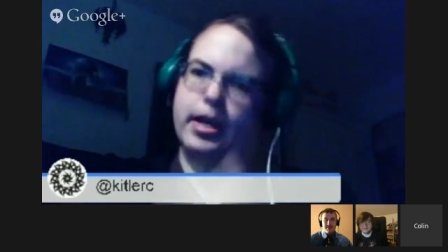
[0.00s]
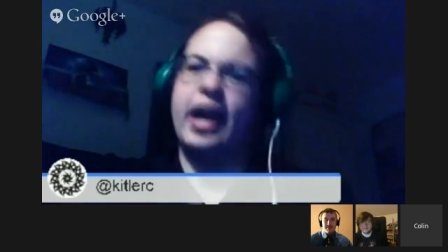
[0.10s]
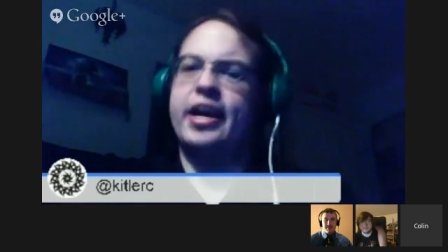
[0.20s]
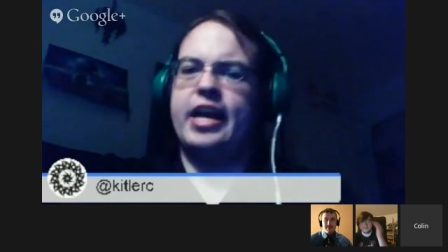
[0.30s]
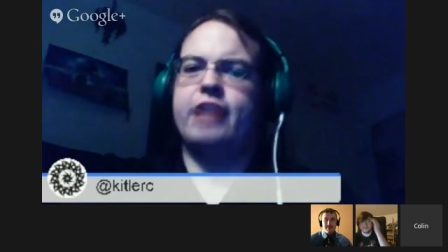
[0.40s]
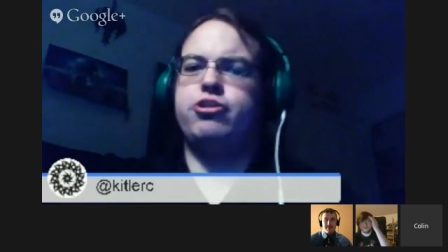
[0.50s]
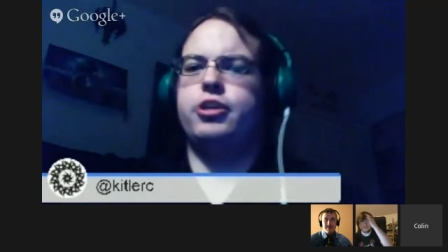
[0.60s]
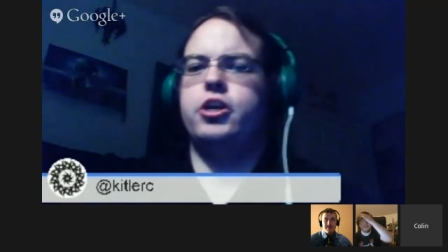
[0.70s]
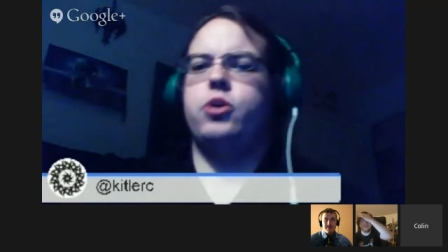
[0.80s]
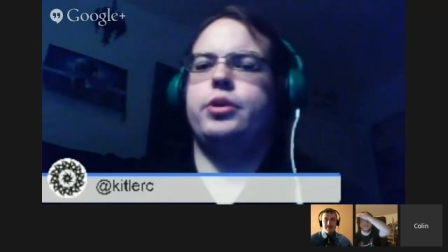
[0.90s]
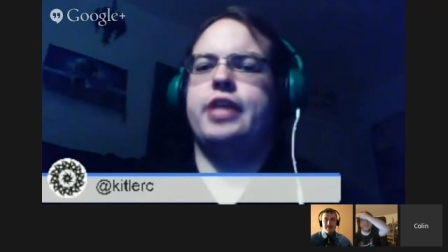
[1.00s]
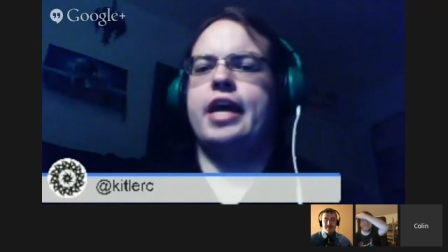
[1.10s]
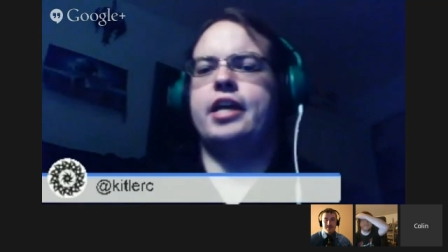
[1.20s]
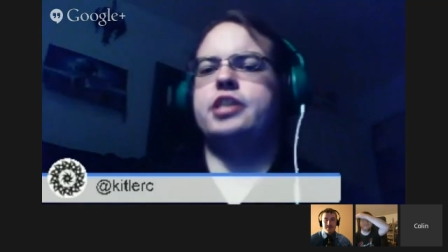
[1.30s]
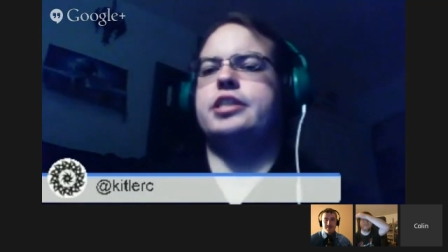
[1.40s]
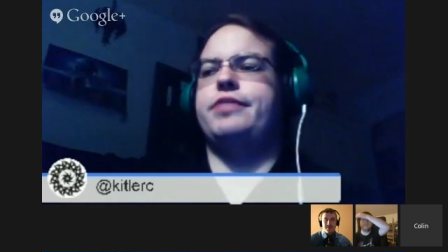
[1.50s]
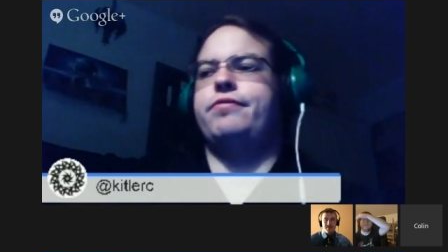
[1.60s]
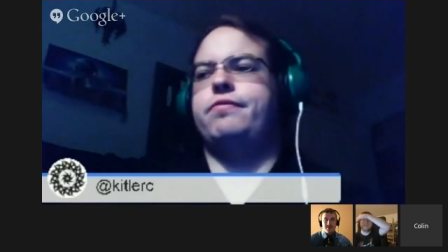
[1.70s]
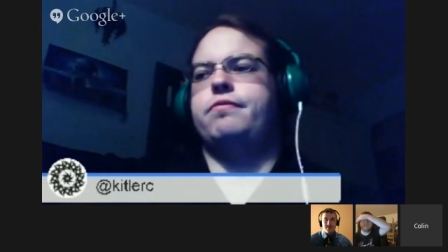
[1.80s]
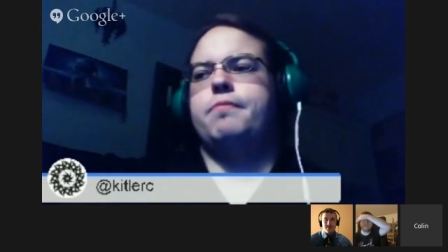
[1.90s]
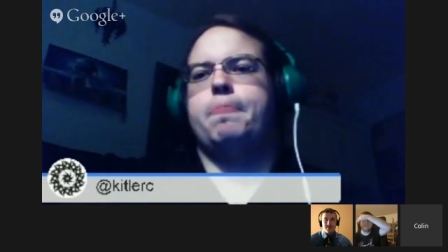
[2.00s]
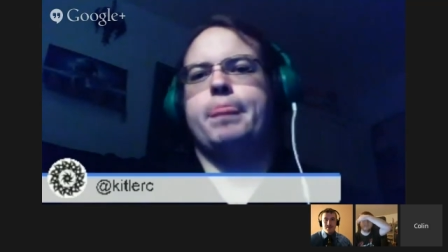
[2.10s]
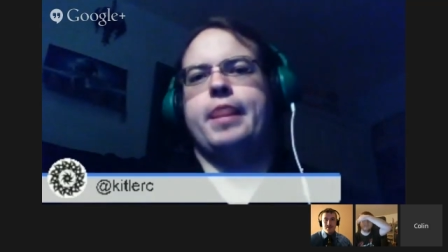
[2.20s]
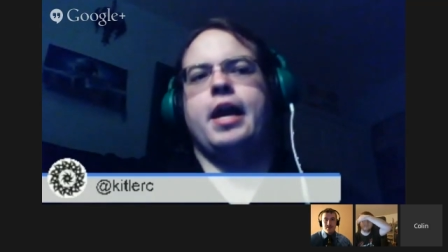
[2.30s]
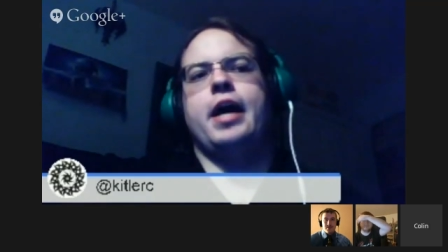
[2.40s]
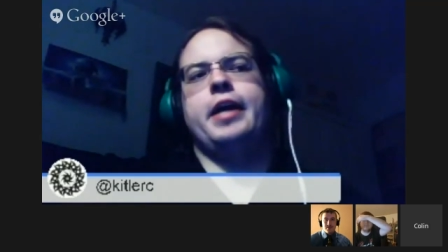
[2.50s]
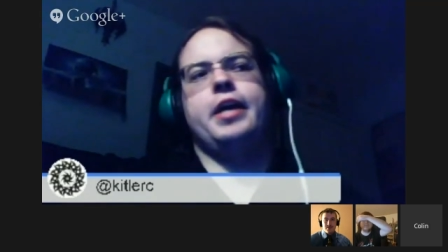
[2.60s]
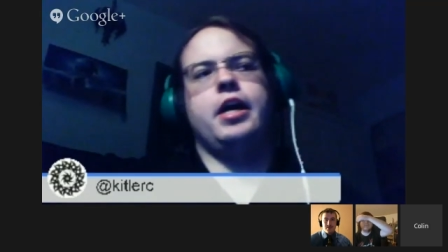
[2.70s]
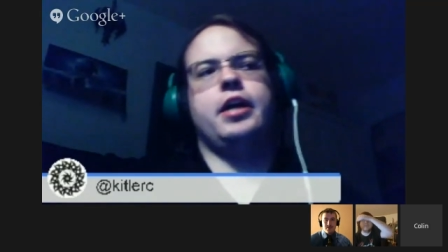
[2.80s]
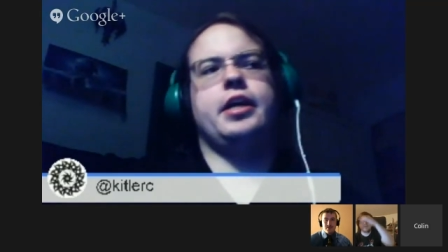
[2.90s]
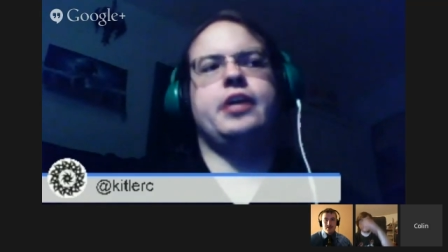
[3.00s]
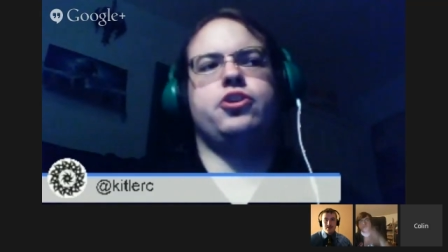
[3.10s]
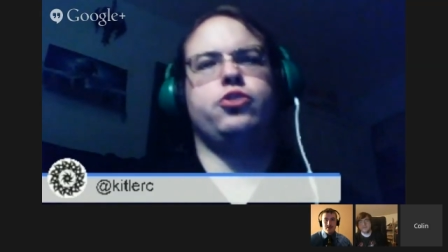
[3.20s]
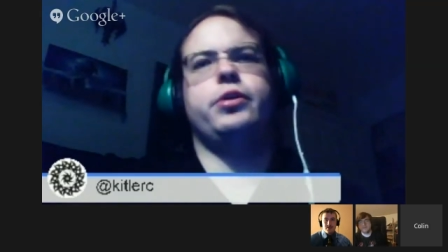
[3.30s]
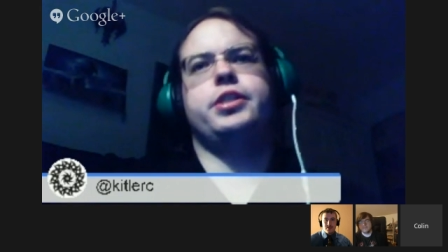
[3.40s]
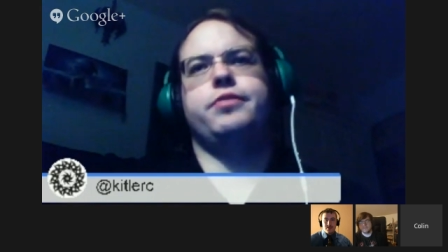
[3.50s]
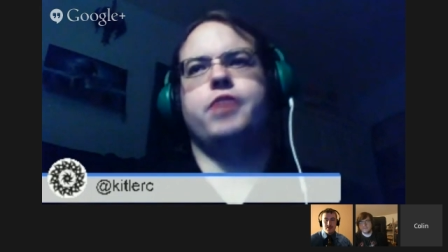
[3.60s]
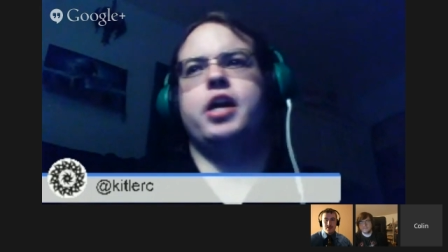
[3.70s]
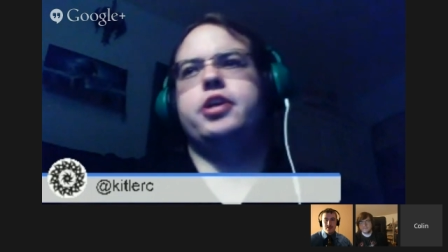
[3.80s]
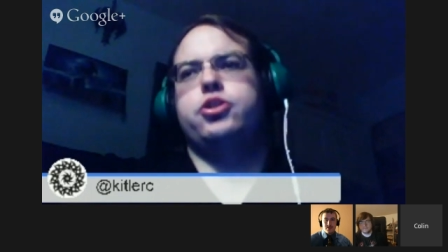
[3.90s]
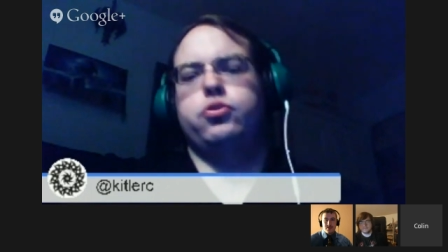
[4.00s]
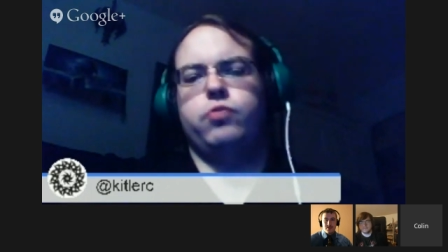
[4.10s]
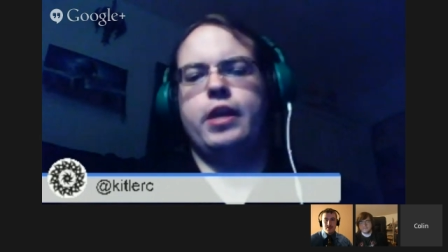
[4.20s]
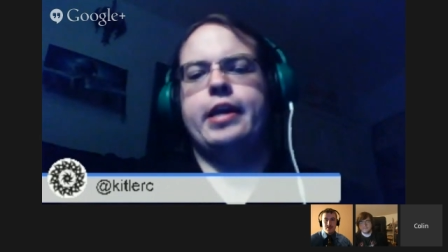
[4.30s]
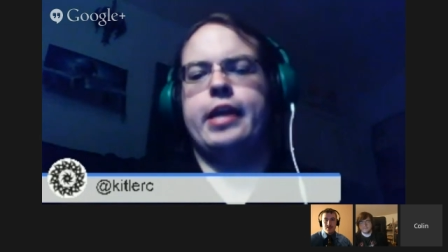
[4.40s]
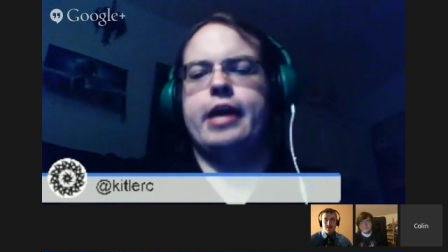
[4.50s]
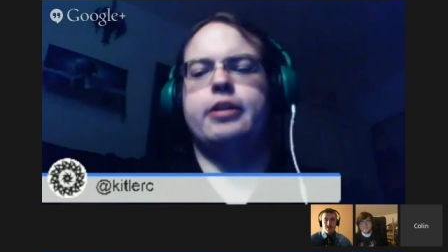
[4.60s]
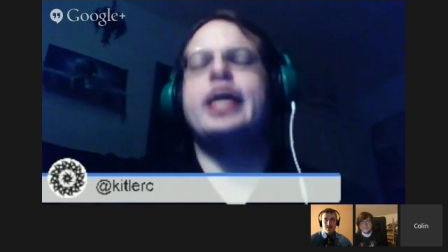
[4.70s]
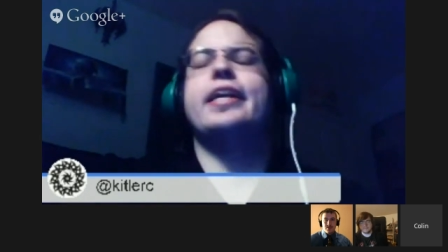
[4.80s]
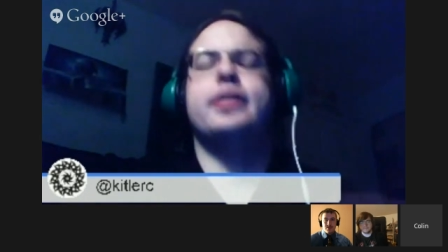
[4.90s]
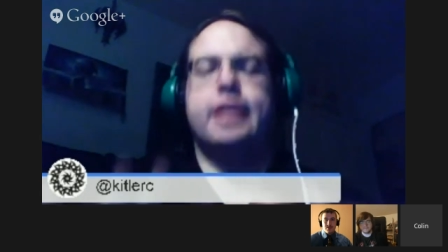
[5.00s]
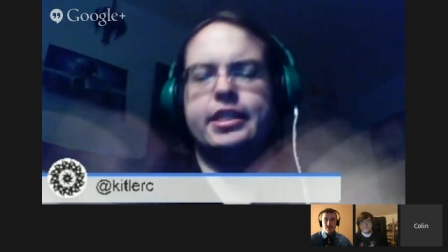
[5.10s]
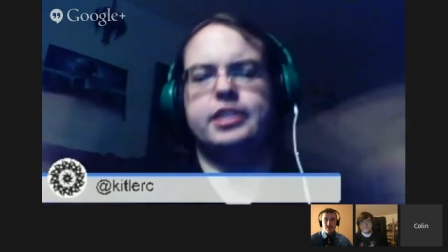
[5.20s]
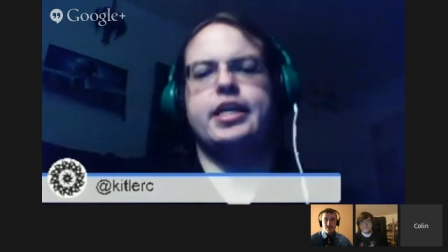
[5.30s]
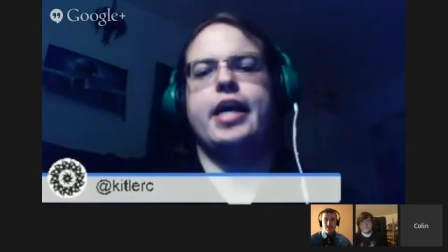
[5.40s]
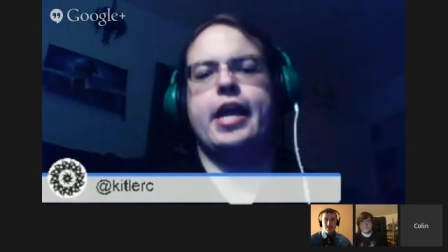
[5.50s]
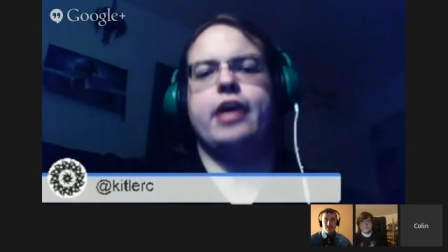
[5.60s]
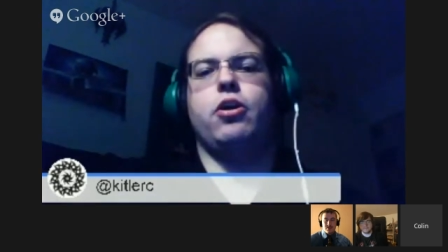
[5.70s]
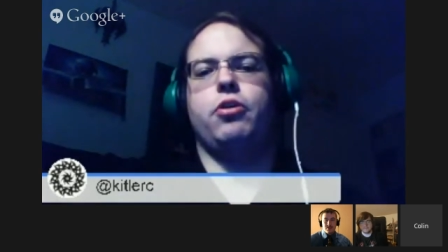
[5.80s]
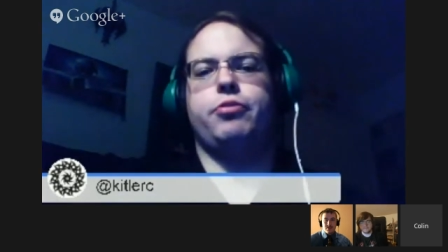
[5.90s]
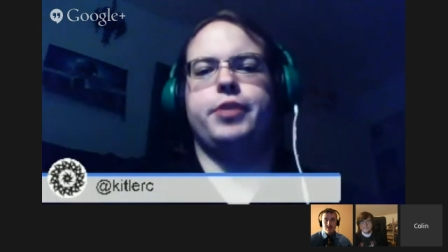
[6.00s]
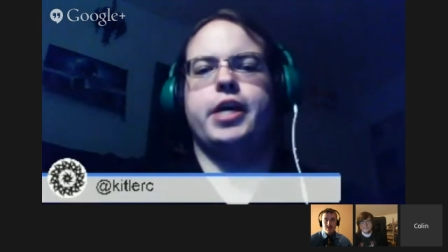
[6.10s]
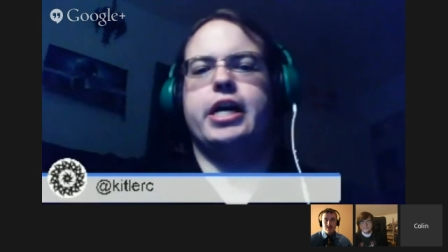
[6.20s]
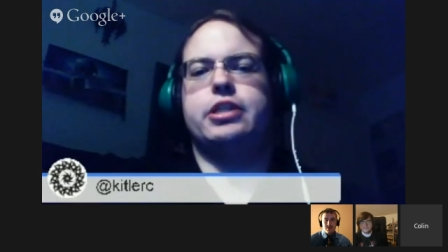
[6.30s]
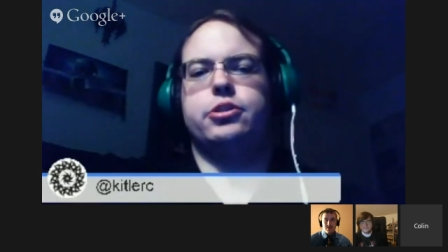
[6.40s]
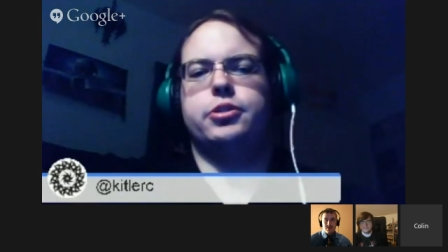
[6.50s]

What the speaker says: actually go with that because if I got a choice of console right now, like let's say I had all three consoles,